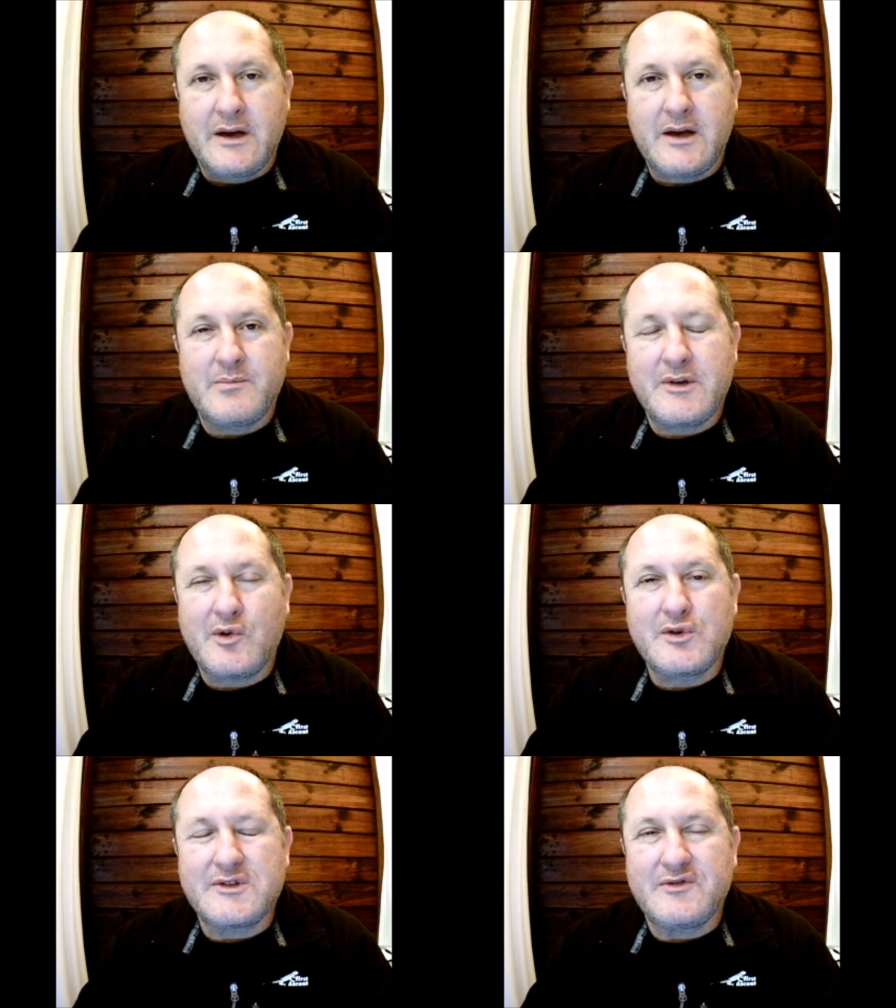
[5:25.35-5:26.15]
And
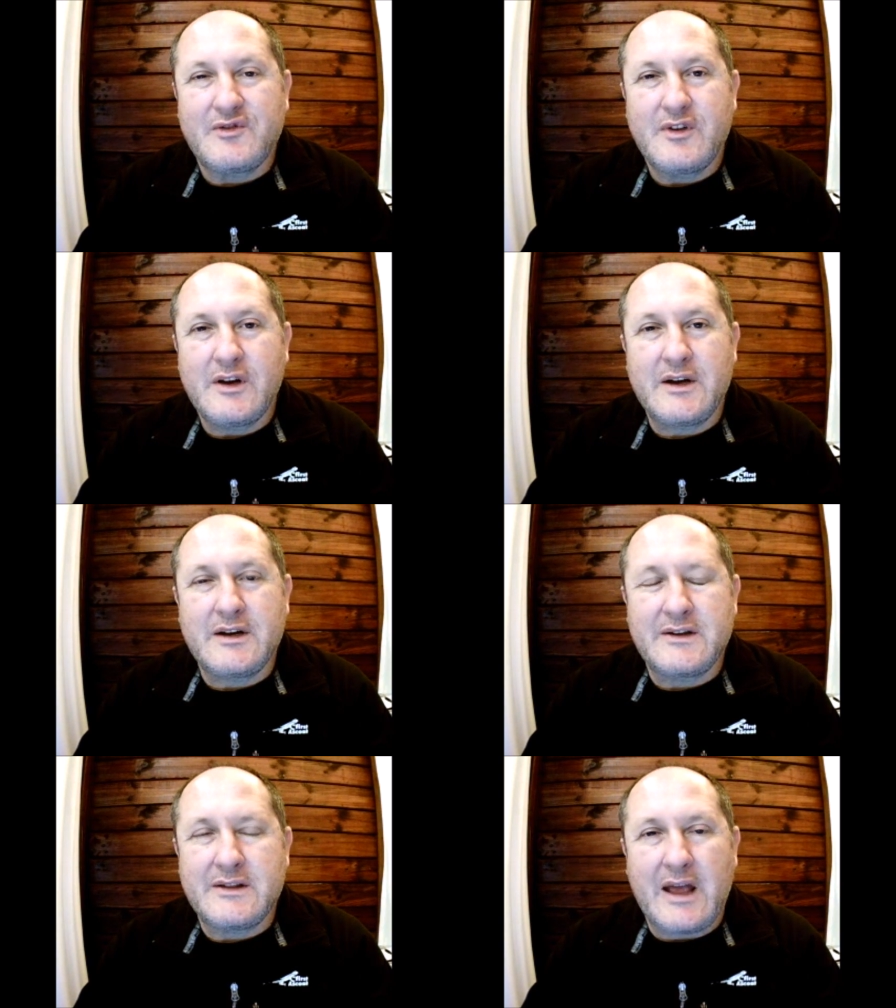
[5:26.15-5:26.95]
because of
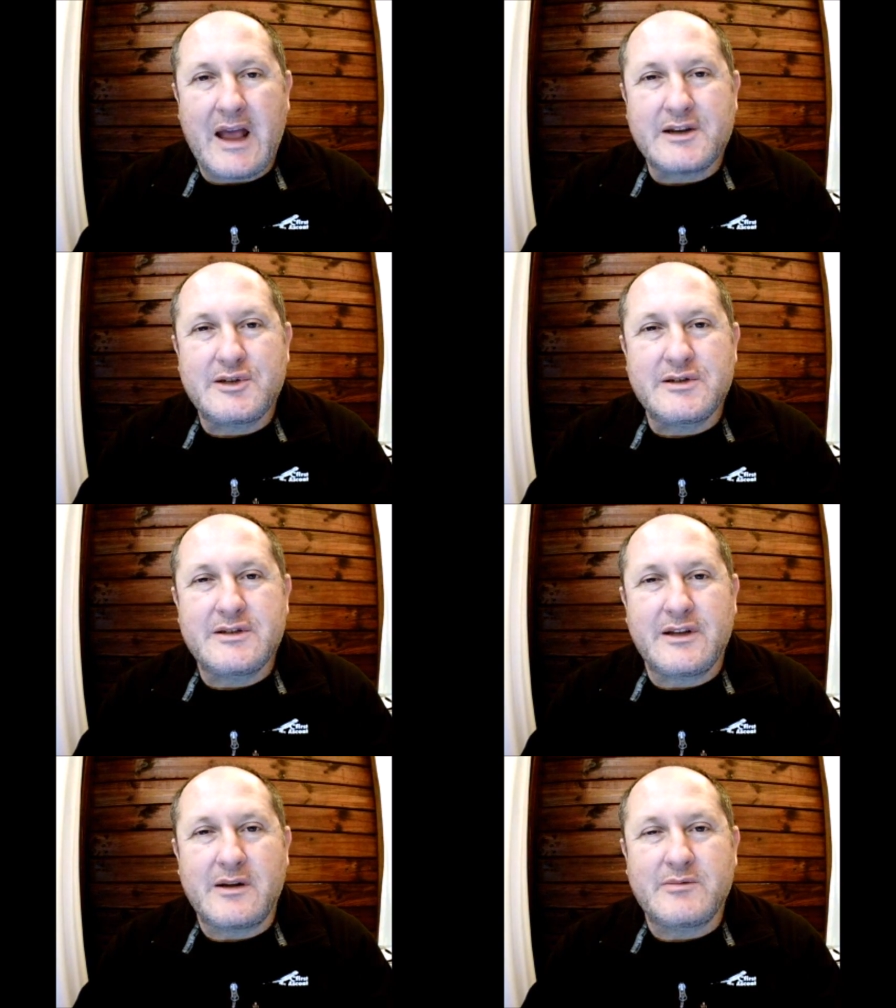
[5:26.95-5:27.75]
uh, the actions
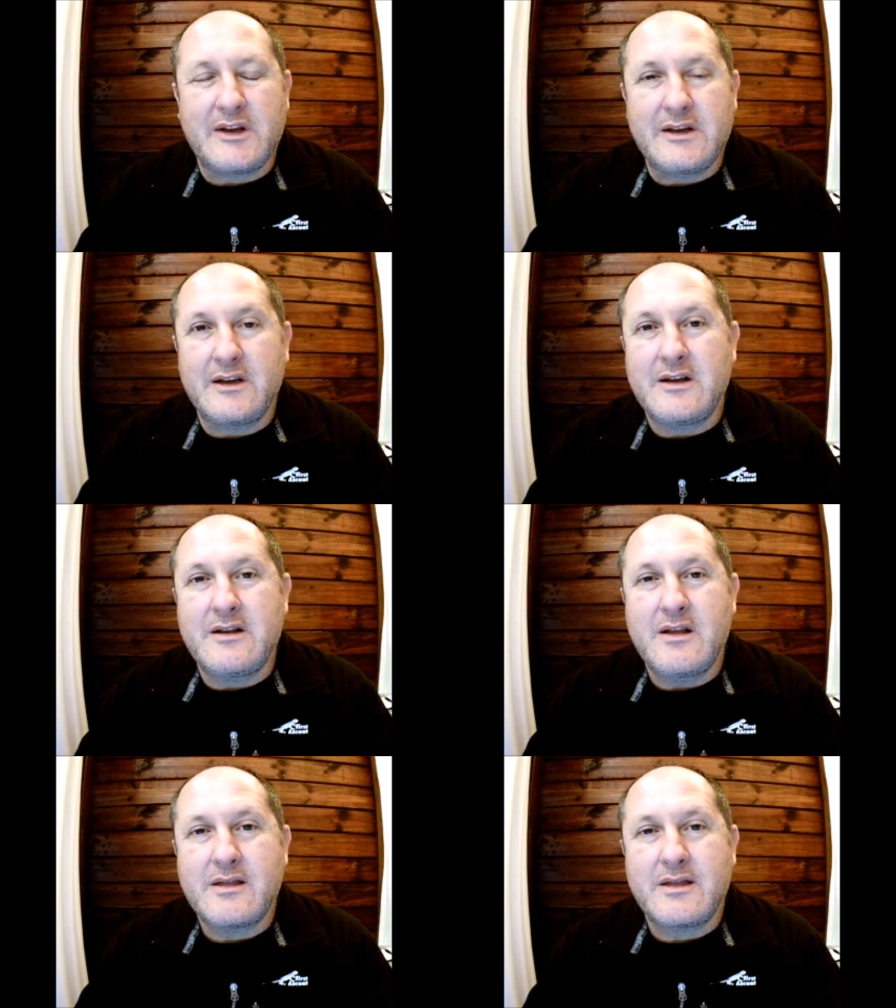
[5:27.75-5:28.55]
that I'm taking
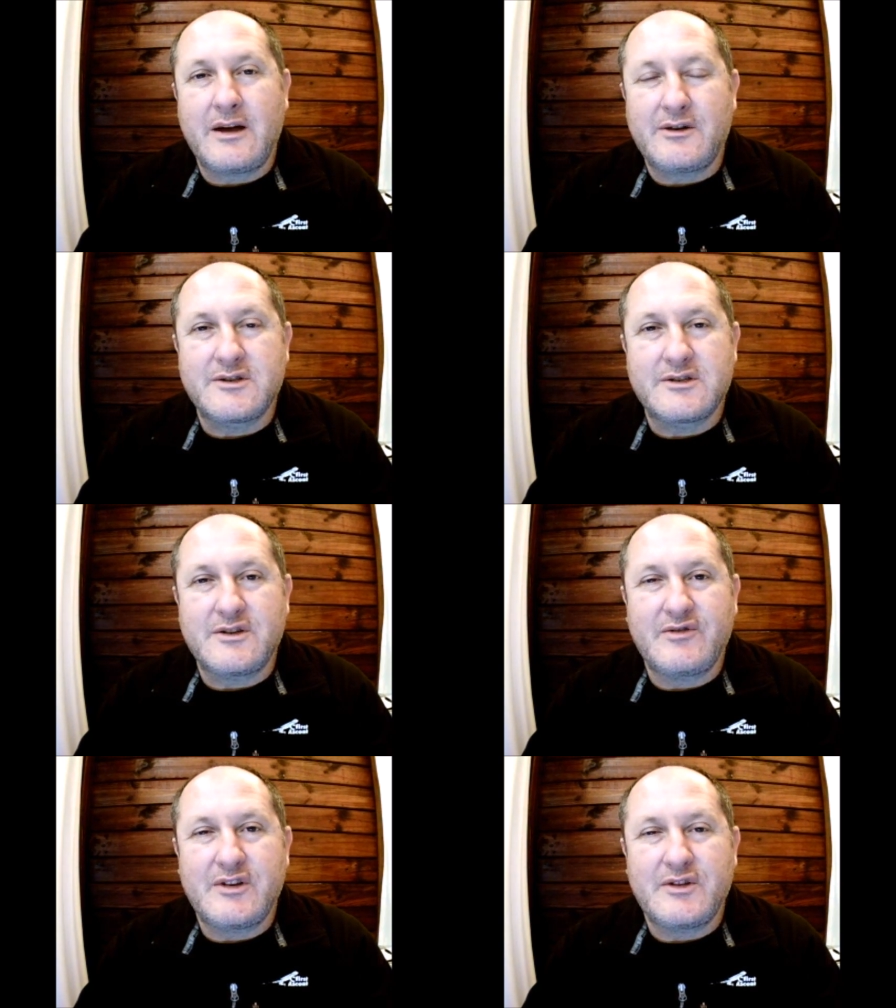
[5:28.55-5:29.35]
and thousands
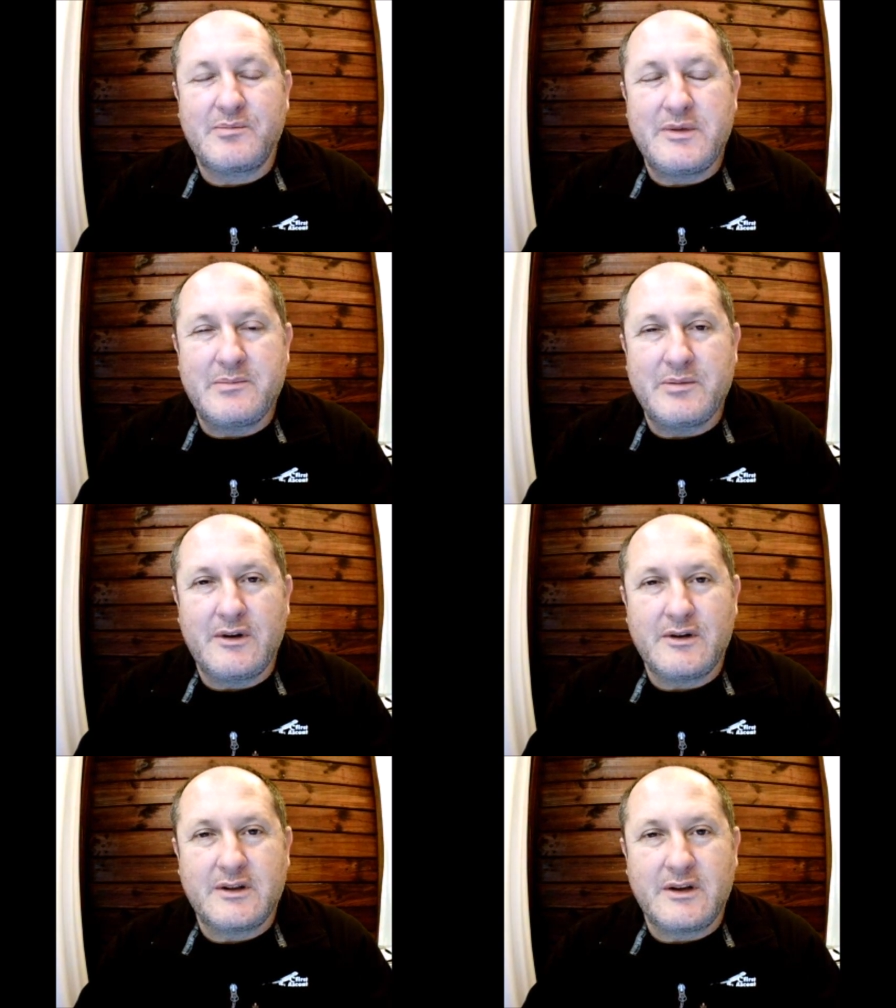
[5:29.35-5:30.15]
of other
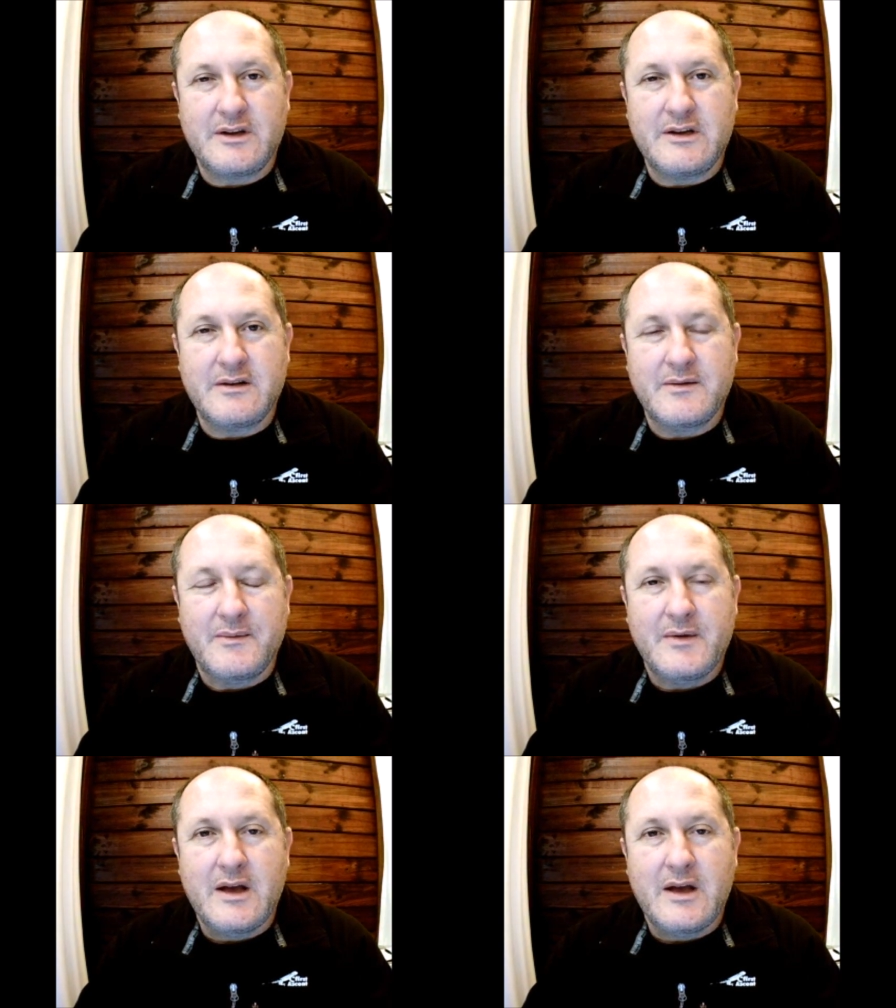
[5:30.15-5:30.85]
people are taking,